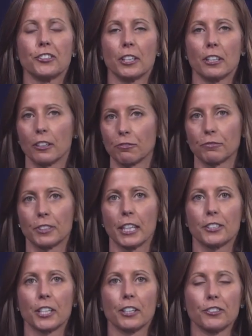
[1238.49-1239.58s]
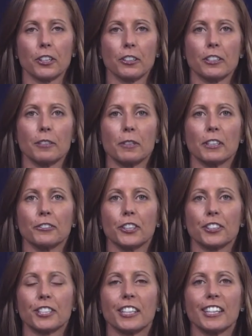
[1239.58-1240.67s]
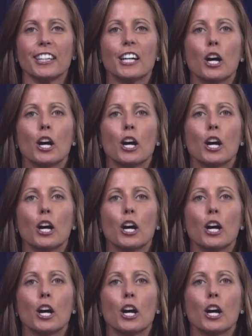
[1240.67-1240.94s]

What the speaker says: and our data centers aren't in the middle of New York City.